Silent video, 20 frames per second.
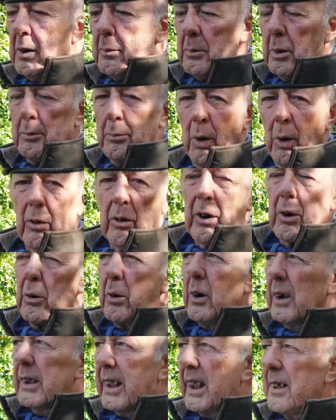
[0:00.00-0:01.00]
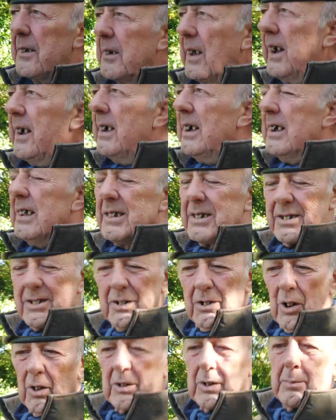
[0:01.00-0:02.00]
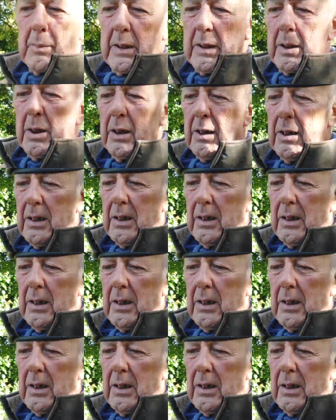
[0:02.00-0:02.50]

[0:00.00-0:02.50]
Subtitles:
memorial. I get that. It's not to be